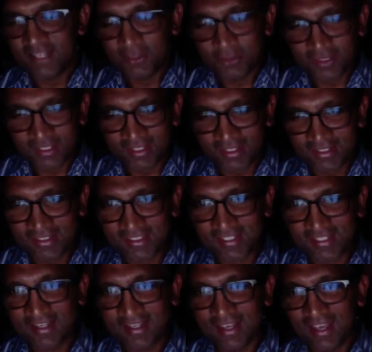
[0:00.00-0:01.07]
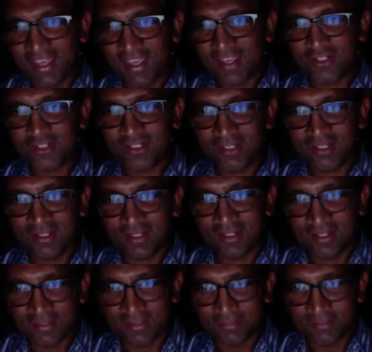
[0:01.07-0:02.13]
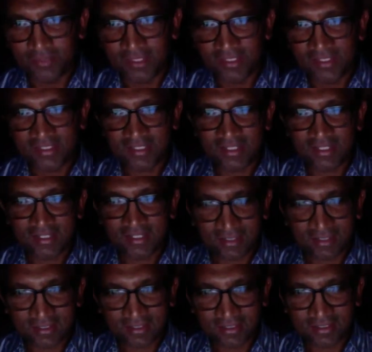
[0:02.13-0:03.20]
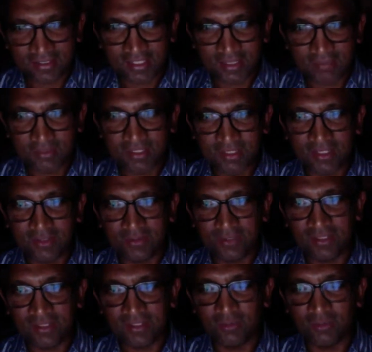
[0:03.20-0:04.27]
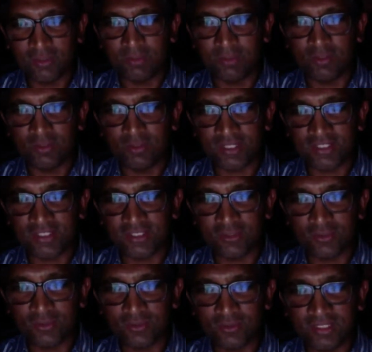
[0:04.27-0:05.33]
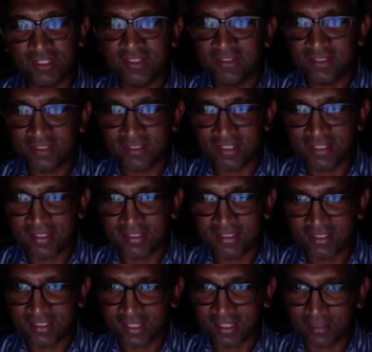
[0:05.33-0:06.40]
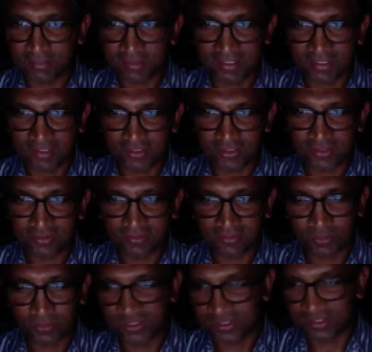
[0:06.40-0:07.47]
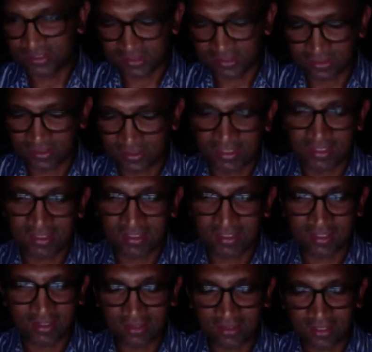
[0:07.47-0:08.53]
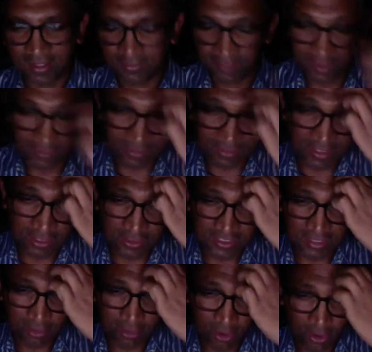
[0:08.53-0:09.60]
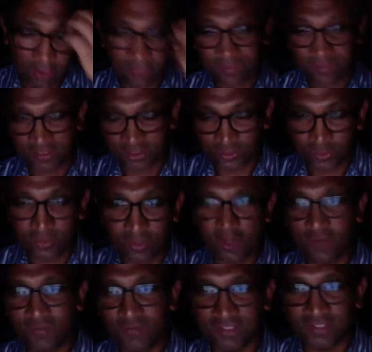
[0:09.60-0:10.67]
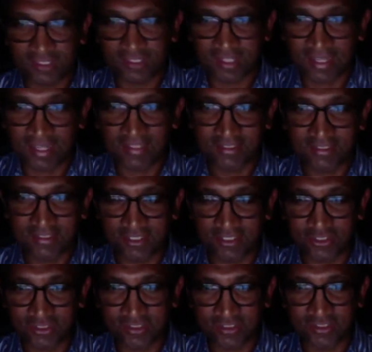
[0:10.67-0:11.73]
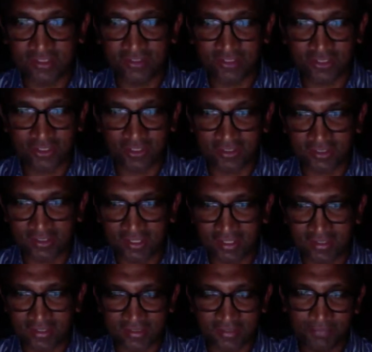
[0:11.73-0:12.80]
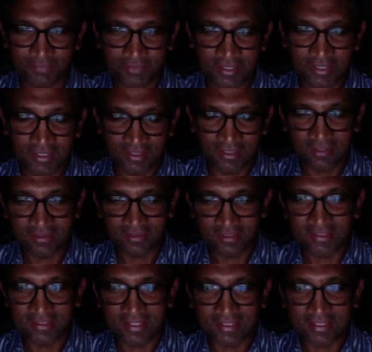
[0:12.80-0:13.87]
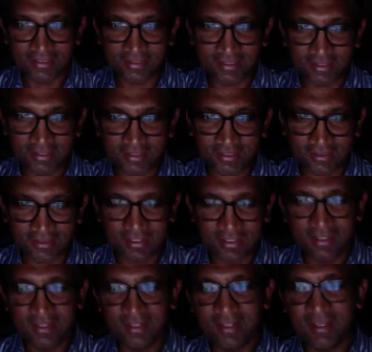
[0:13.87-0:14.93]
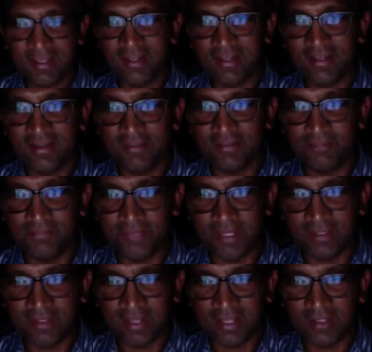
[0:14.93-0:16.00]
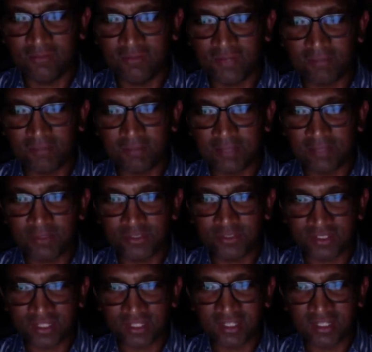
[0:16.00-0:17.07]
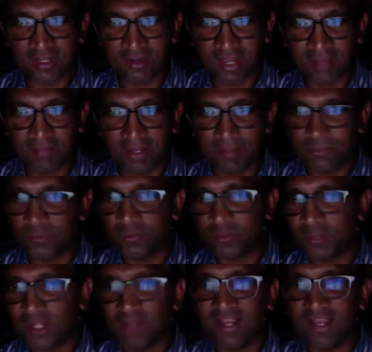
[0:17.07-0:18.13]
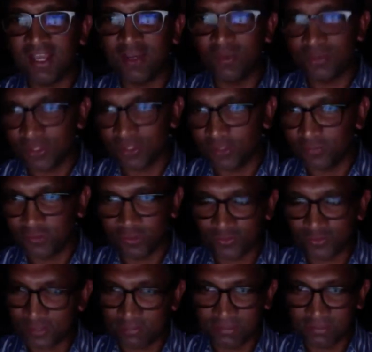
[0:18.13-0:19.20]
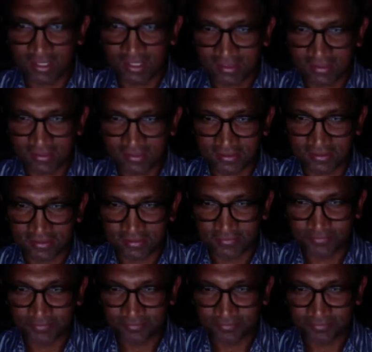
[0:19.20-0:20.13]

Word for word: no, it is. I actually um, did a study here in Cape Town where we looked at so-called intradialytic hypertension, which is yep. really, even if it goes up off, soon after the dialysis session, is still regarded as intradialytic. Um, yep. And in fact, blood pressure can go up, up to twelve hours after you've stopped dialysis.